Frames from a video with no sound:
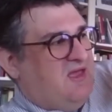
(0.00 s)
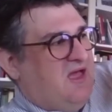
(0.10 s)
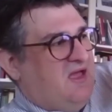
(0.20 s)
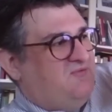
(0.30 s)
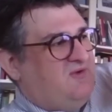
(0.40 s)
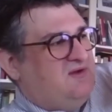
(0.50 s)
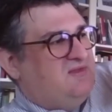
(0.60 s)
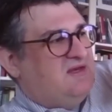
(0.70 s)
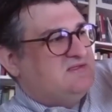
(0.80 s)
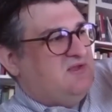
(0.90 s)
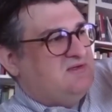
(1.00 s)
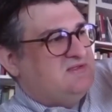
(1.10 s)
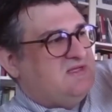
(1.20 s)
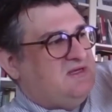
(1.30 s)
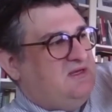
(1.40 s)
I figured that as long as
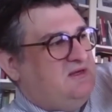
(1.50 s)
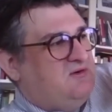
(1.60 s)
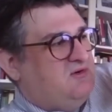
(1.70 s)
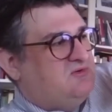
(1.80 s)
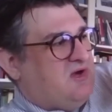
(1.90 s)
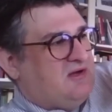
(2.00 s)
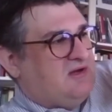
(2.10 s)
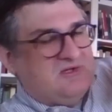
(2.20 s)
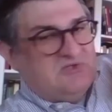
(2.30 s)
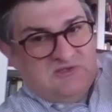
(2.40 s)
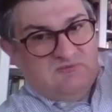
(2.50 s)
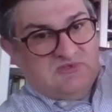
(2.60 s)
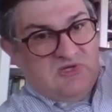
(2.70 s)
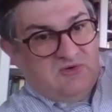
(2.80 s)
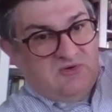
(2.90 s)
I could hear her talking, she was
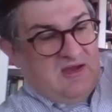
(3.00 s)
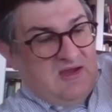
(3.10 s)
okay.